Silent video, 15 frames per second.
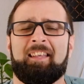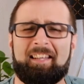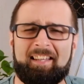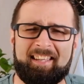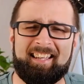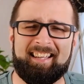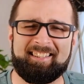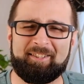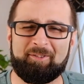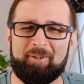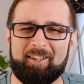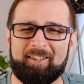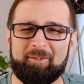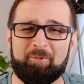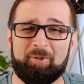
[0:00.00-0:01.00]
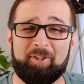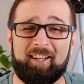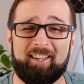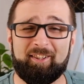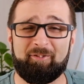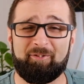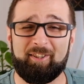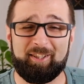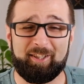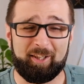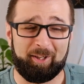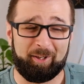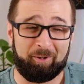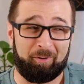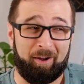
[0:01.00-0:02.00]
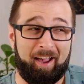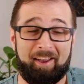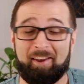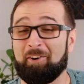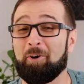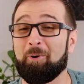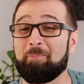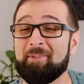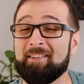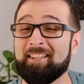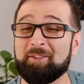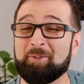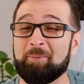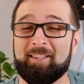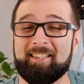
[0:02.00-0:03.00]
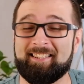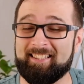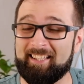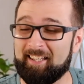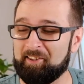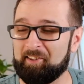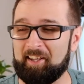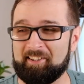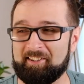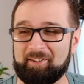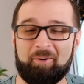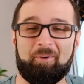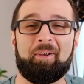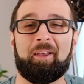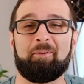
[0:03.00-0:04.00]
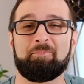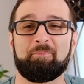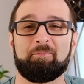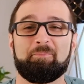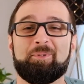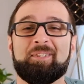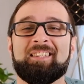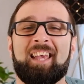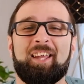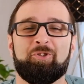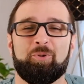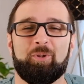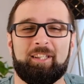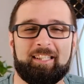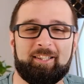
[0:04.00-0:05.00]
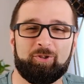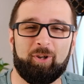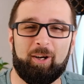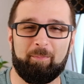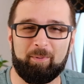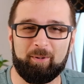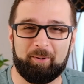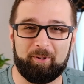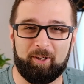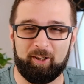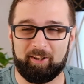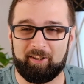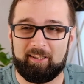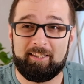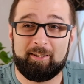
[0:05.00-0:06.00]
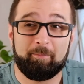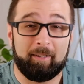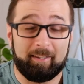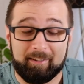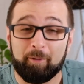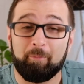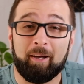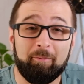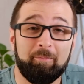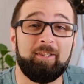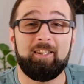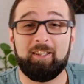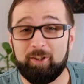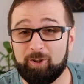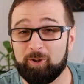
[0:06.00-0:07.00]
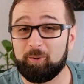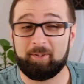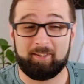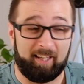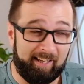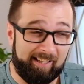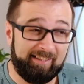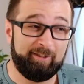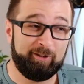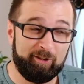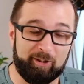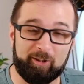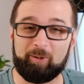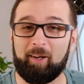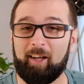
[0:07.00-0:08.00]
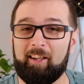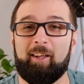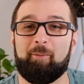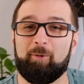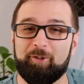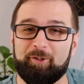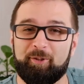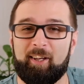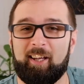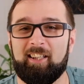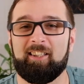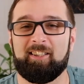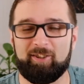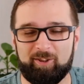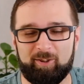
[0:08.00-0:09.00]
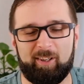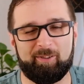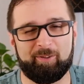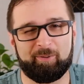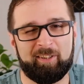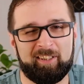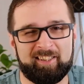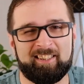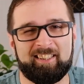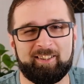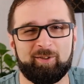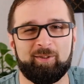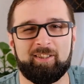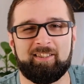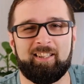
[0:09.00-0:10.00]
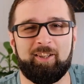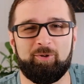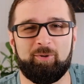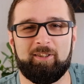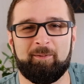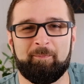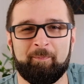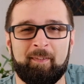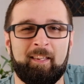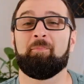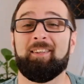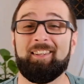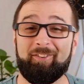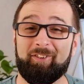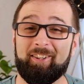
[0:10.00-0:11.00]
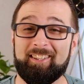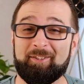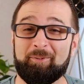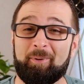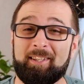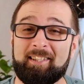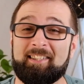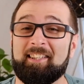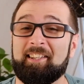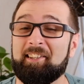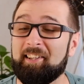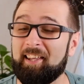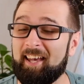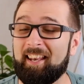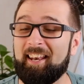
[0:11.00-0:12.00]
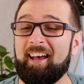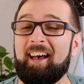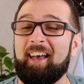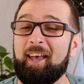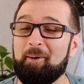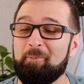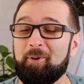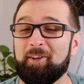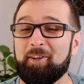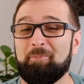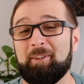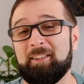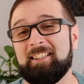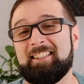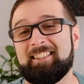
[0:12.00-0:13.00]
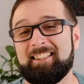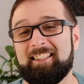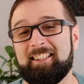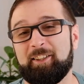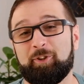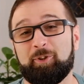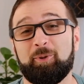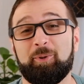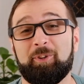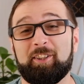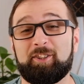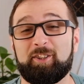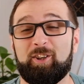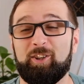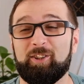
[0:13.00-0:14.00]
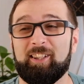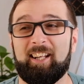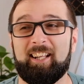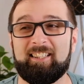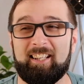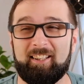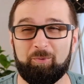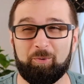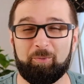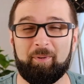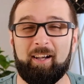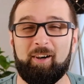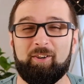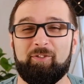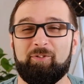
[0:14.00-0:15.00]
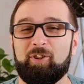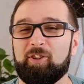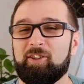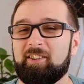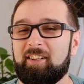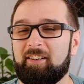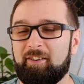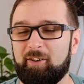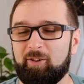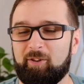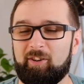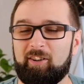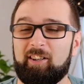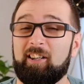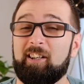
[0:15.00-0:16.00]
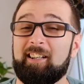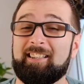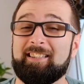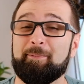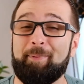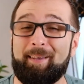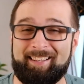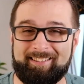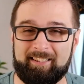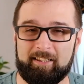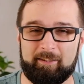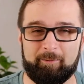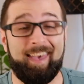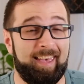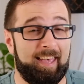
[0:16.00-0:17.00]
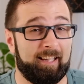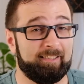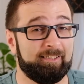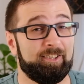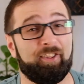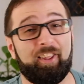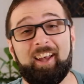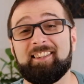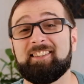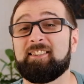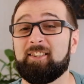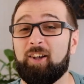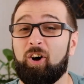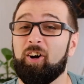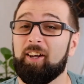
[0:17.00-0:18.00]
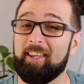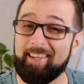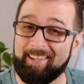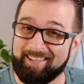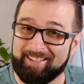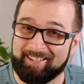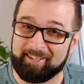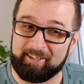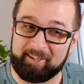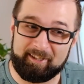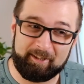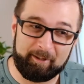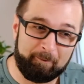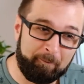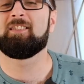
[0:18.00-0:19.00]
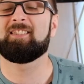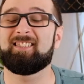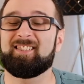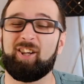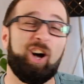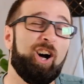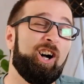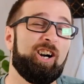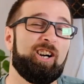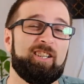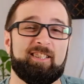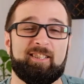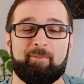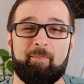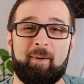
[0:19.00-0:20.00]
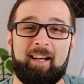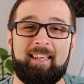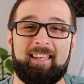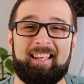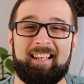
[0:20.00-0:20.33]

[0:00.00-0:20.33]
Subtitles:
Hi guys, and welcome to another video. I hope it is Wednesday. That's the way I'm scheduling to upload all these, but there might be issues, I don't know. And I'm also Alex, you know, I don't really stick to the schedule. But if it is Wednesday, then I am gonna be listening to the song that I said would be out of the ordinary or unexpected. And that song is Scars by